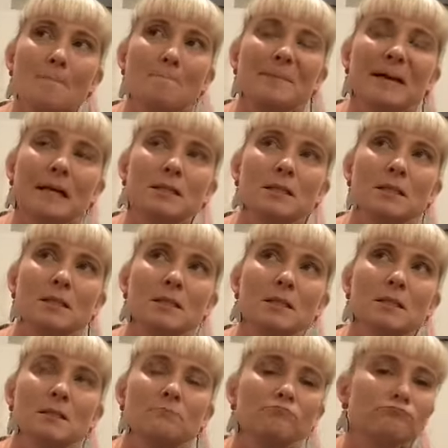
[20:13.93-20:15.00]

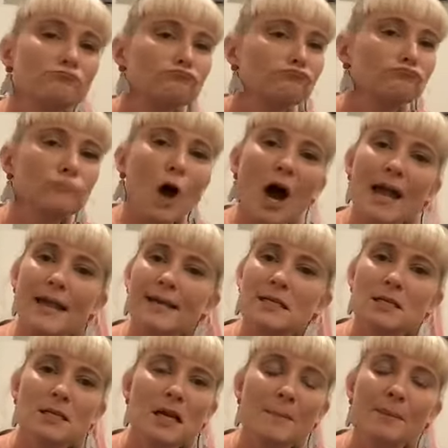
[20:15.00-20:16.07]
but I
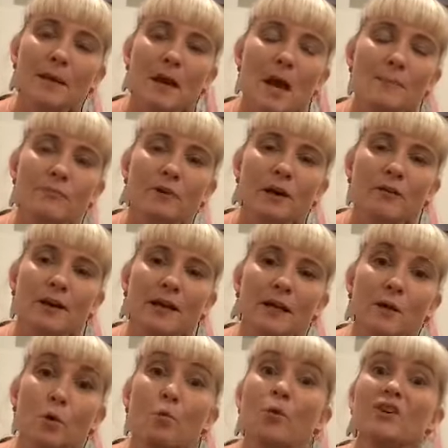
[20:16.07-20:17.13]
ended up a
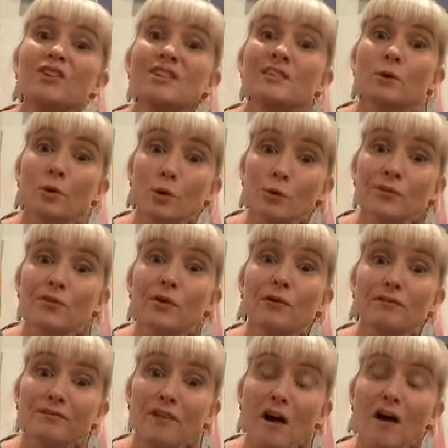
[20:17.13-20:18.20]
librarian, which is also
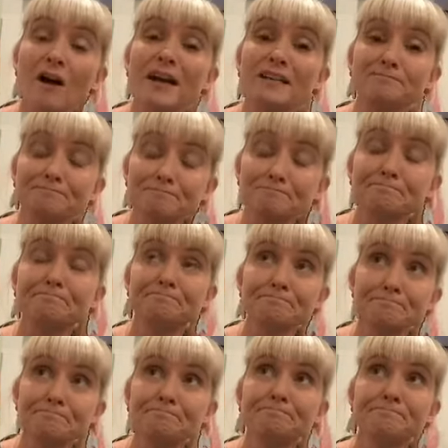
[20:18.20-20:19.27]
fine.
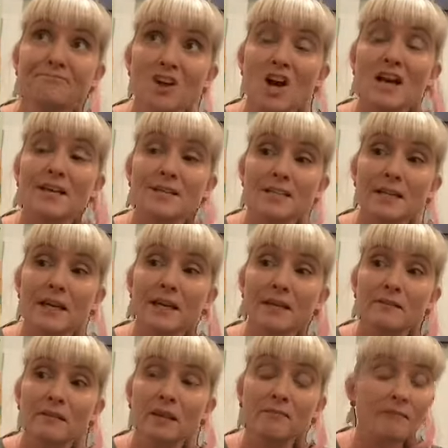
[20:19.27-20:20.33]
Fine and
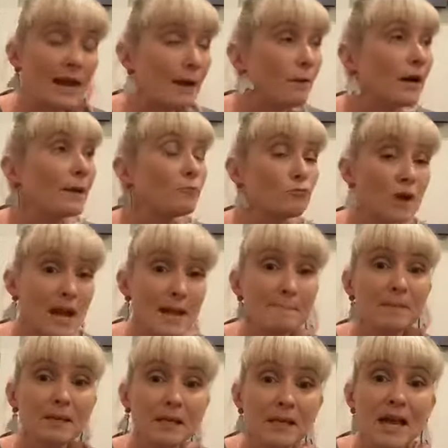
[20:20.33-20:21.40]
dandy. Now I am
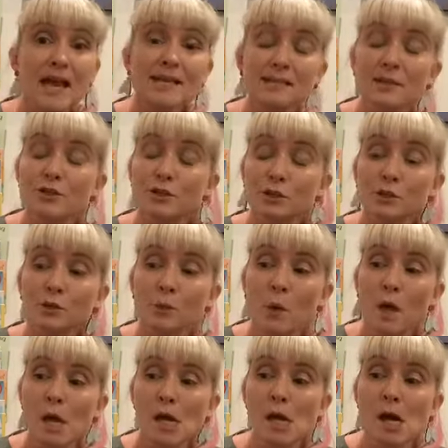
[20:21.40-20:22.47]
rambling, as I do.
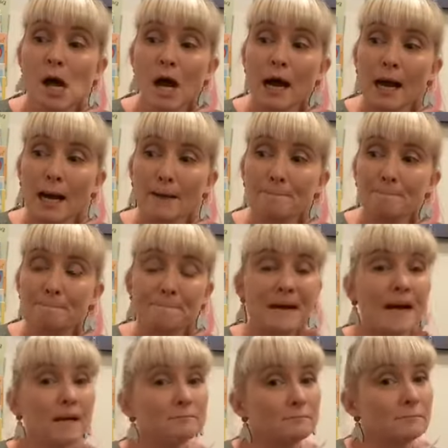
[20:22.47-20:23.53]

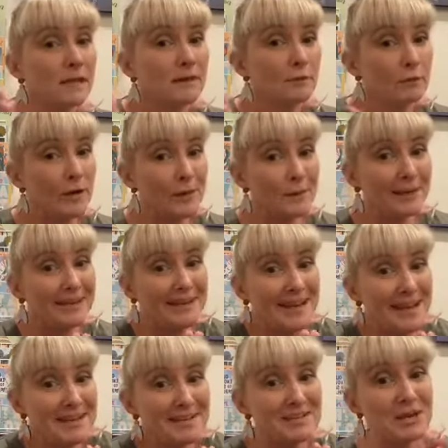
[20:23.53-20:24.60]
But have a great
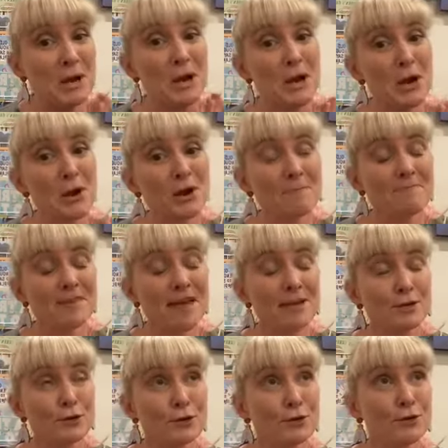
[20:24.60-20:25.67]
weekend. I hope that
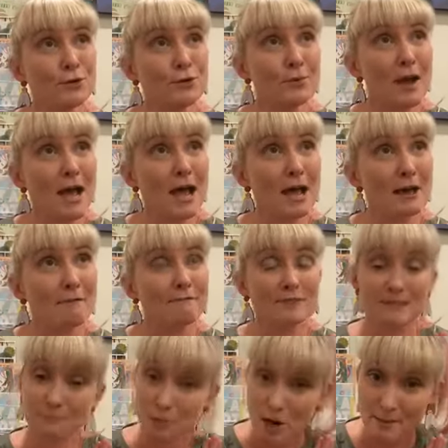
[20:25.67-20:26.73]
you have
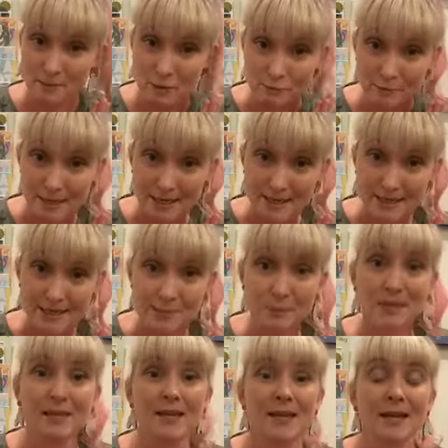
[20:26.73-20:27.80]
some time to read this
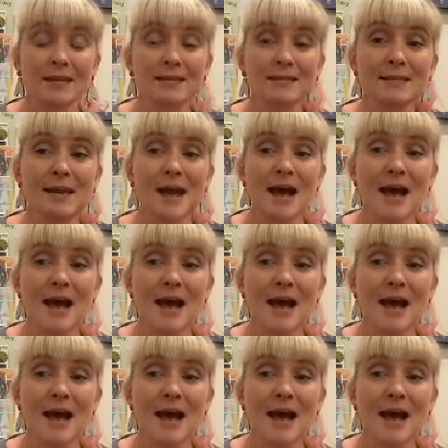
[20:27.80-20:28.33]
weekend.